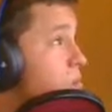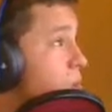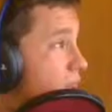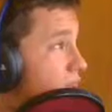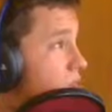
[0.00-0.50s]

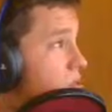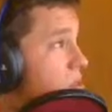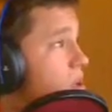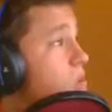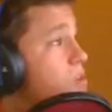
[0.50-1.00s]

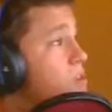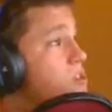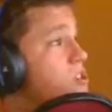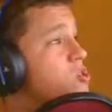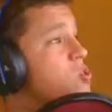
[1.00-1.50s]
pixels, which is
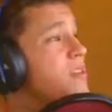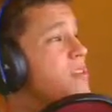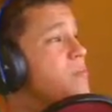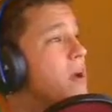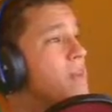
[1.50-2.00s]
a sweet
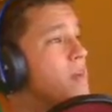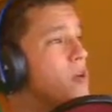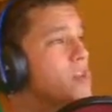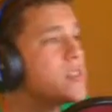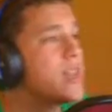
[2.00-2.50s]
spot that
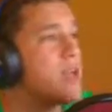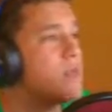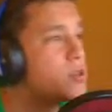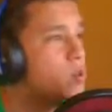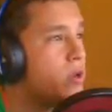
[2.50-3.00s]
bridges the gap
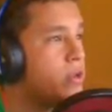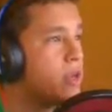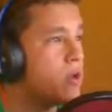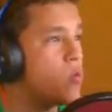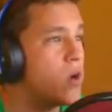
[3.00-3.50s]
between
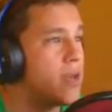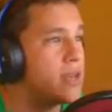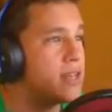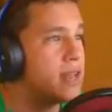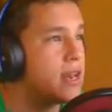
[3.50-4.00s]

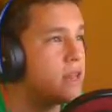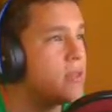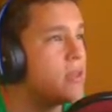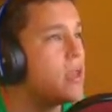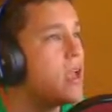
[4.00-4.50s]

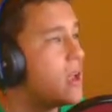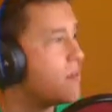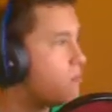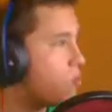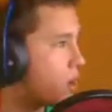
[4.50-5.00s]
1080p
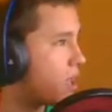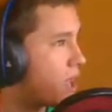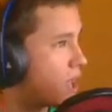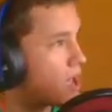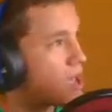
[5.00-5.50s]
and
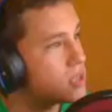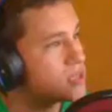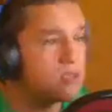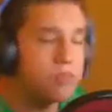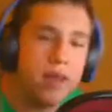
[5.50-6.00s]
4K.
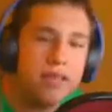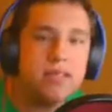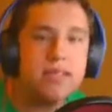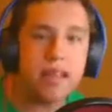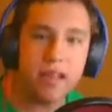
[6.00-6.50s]
So it's
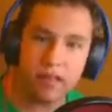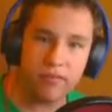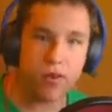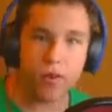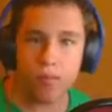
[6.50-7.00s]
basically like
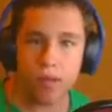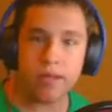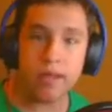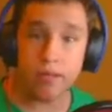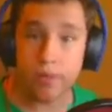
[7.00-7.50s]
if you're
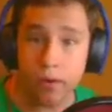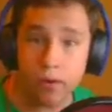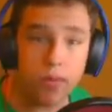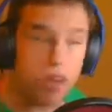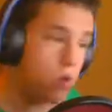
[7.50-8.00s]
building a
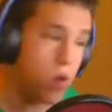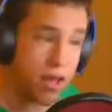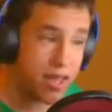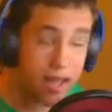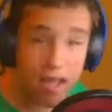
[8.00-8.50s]
computer that you want
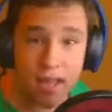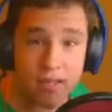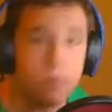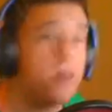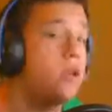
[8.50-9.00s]
to kick
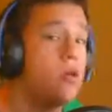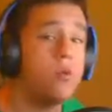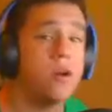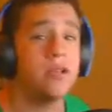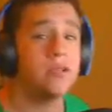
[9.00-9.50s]
ass, but you don't
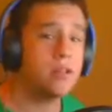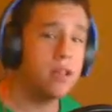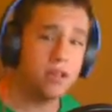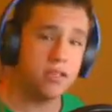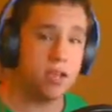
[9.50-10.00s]
want it
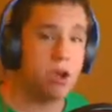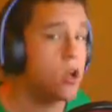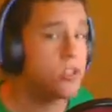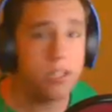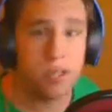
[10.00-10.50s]
to
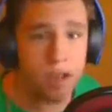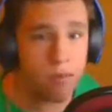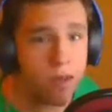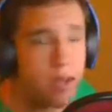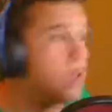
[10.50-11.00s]
cost you a lot
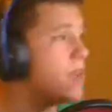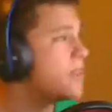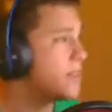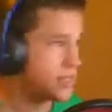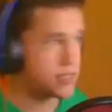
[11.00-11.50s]
of money,
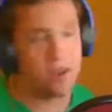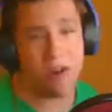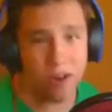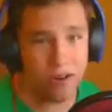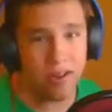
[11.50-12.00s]
this is the
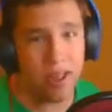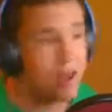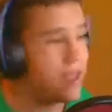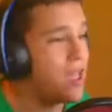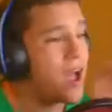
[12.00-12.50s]
card you'd
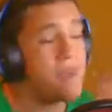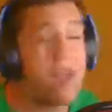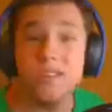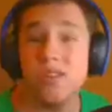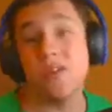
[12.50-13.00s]
get. I've
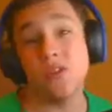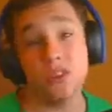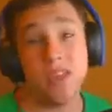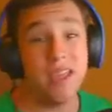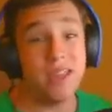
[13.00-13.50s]
actually been
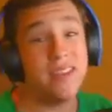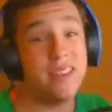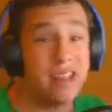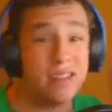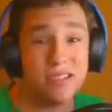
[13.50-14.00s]
looking into
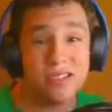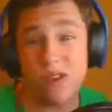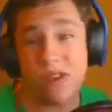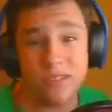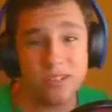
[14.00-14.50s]
getting this
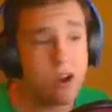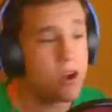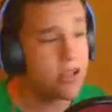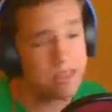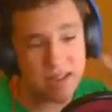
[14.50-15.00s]
graphics
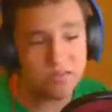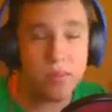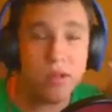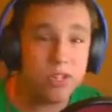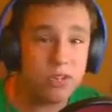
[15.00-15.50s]
card because I have to
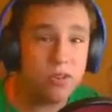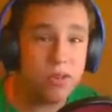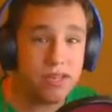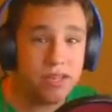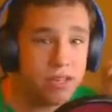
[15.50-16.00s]
build a new
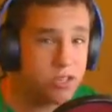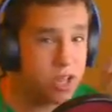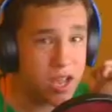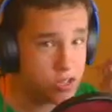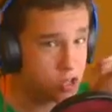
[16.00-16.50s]
PC, as you
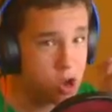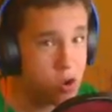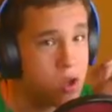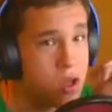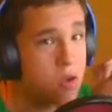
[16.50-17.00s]
guys
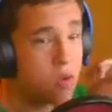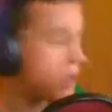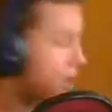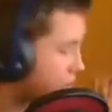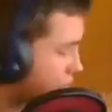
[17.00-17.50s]
know.
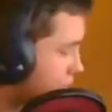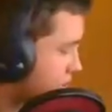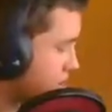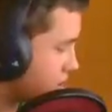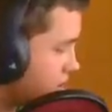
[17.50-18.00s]
Right now I'm
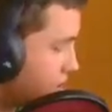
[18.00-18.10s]
using a little